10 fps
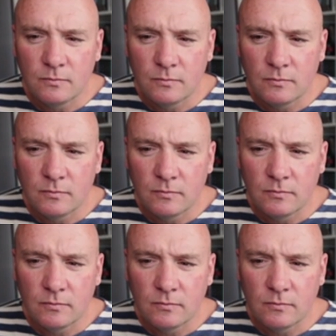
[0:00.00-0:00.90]

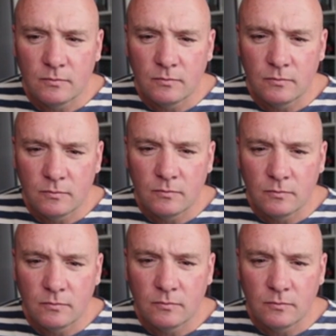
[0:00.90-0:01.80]

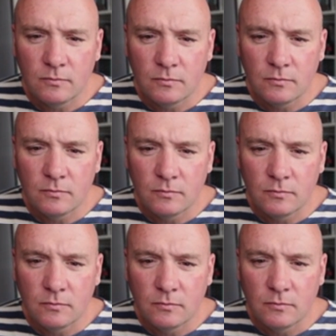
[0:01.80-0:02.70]

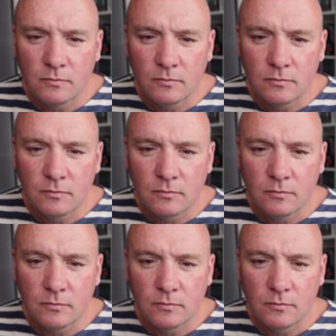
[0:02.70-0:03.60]

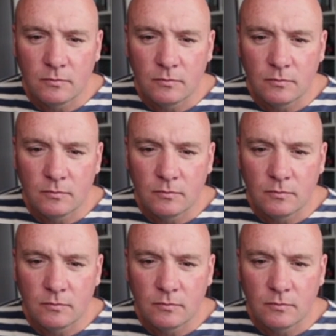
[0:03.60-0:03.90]
No words are spoken by the person on screen.